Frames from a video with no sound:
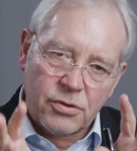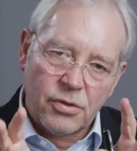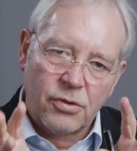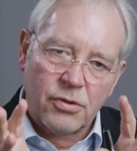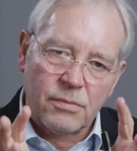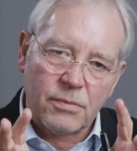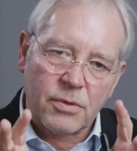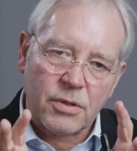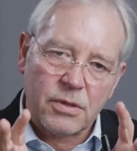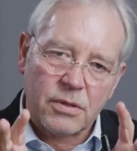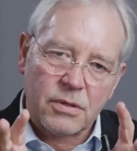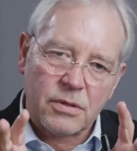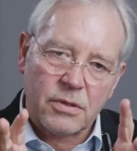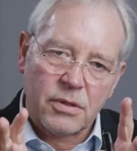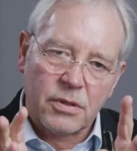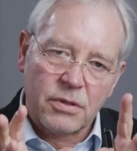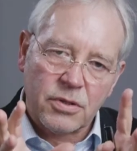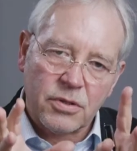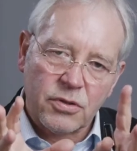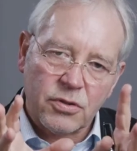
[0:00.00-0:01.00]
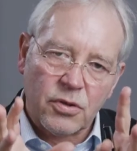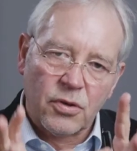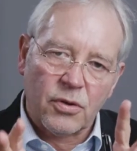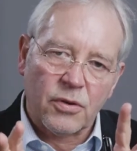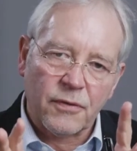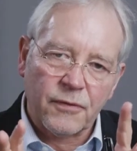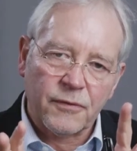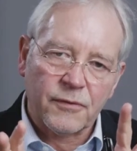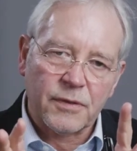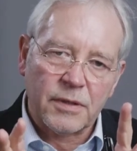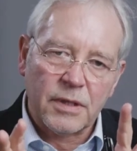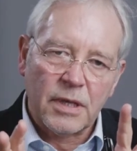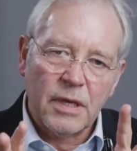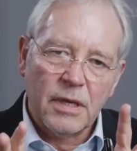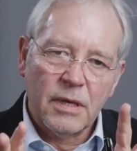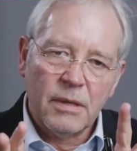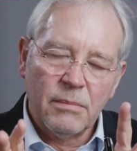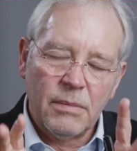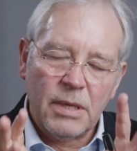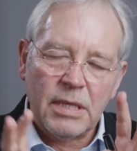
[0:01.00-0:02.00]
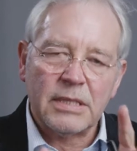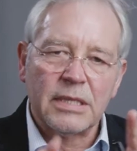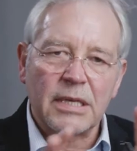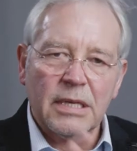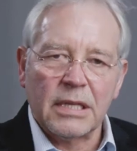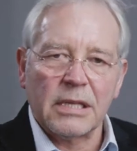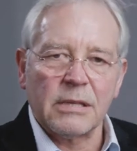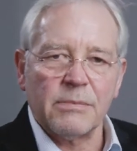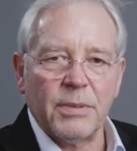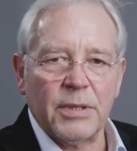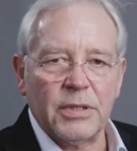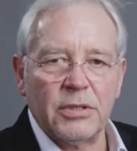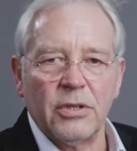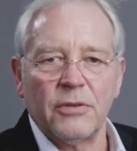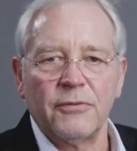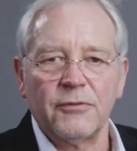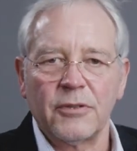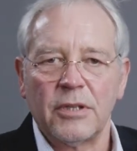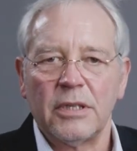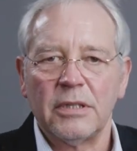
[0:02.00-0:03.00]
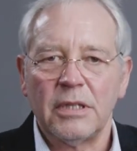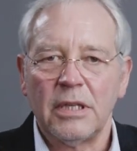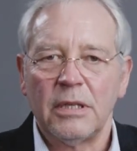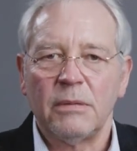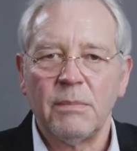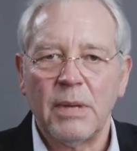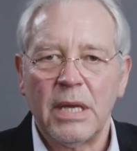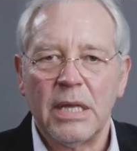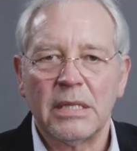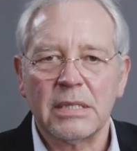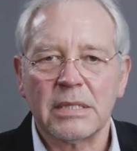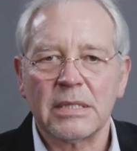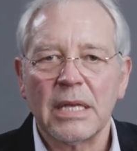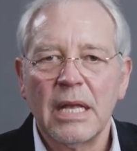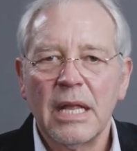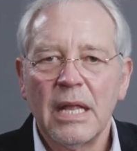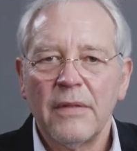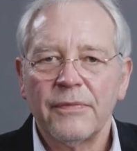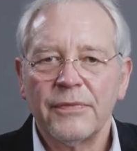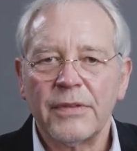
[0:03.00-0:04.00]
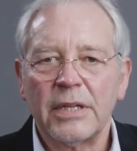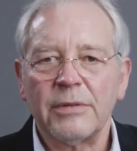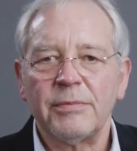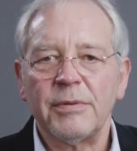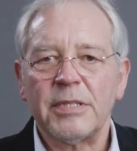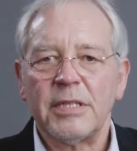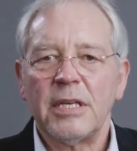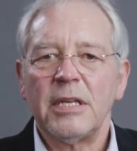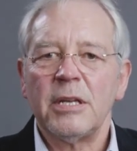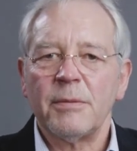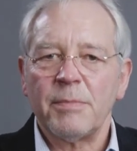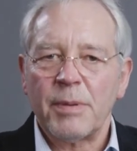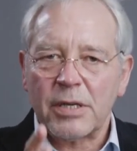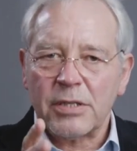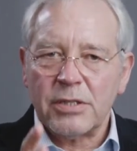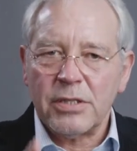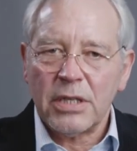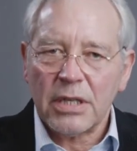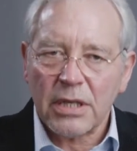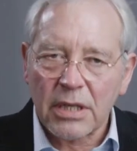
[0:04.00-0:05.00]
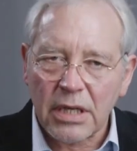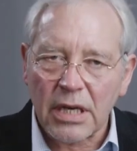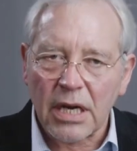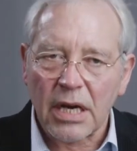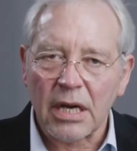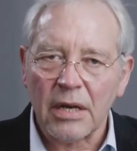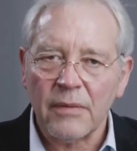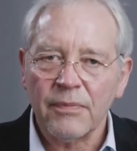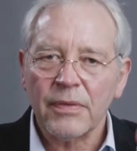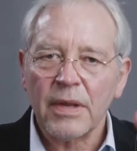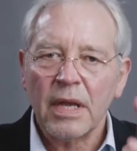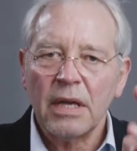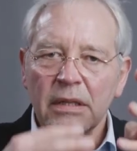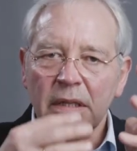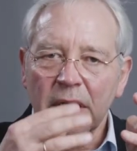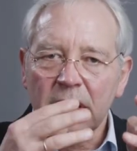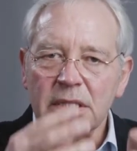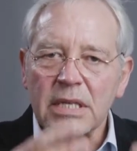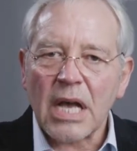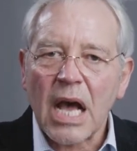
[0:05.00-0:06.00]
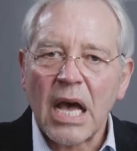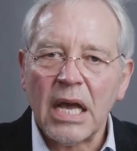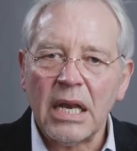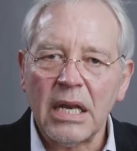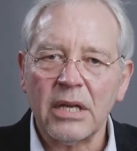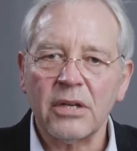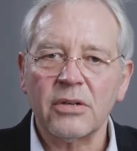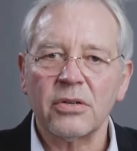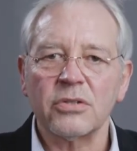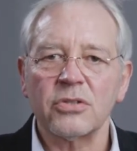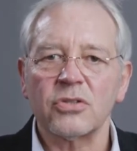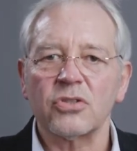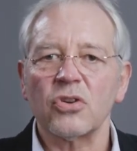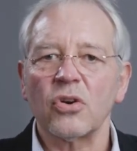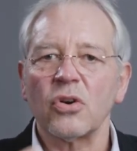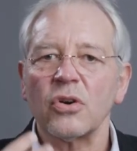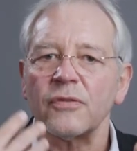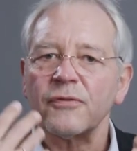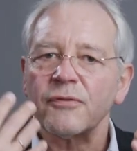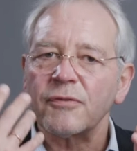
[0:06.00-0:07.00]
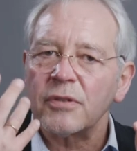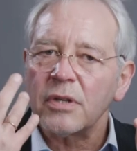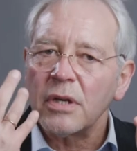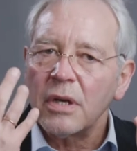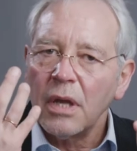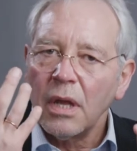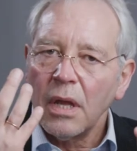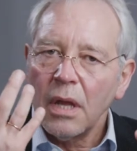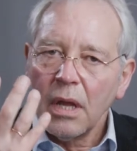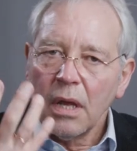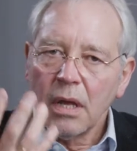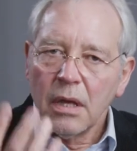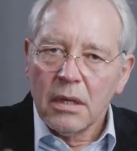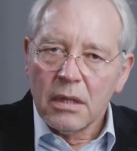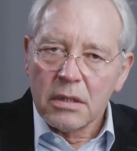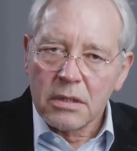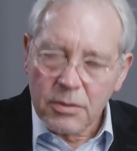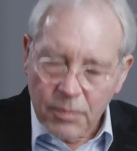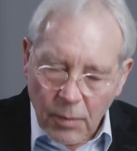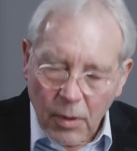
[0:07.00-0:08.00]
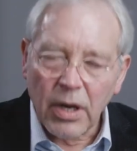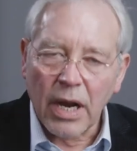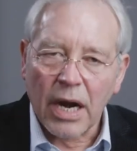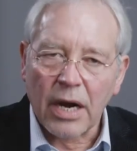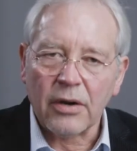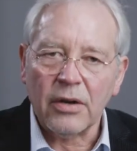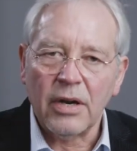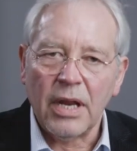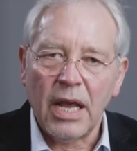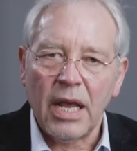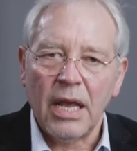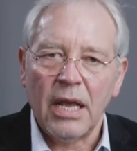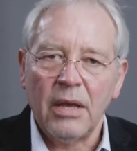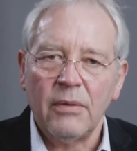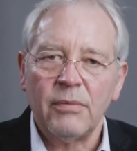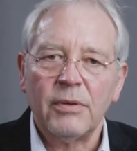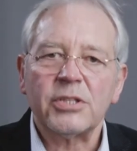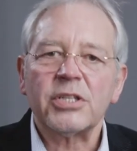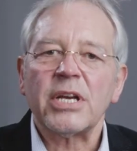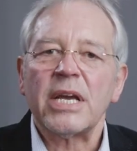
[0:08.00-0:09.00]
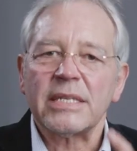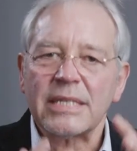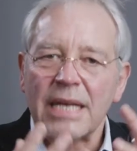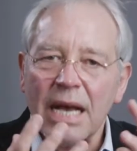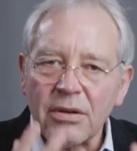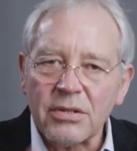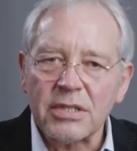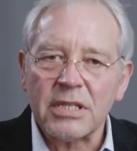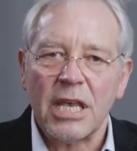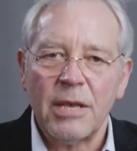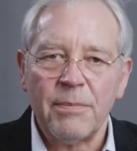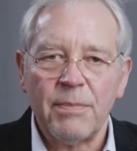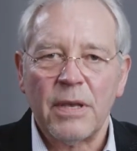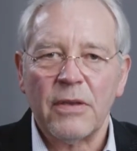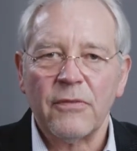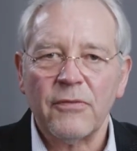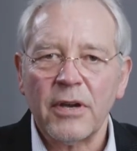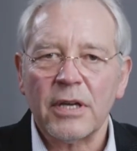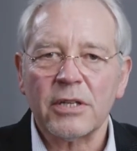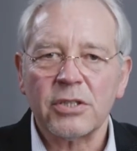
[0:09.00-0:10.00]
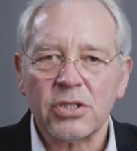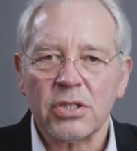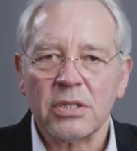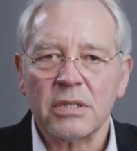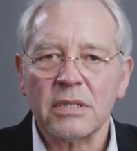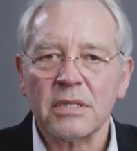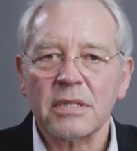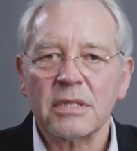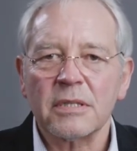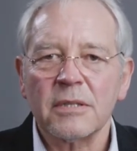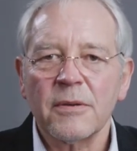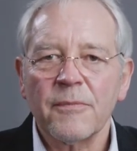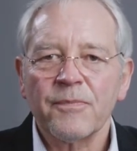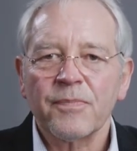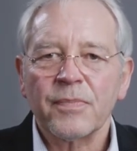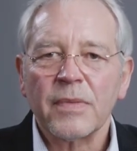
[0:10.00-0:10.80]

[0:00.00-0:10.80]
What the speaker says: term conserved means a little bit different. It means that within the bacteria there is a highly conserved small RNA which has housekeeping functions,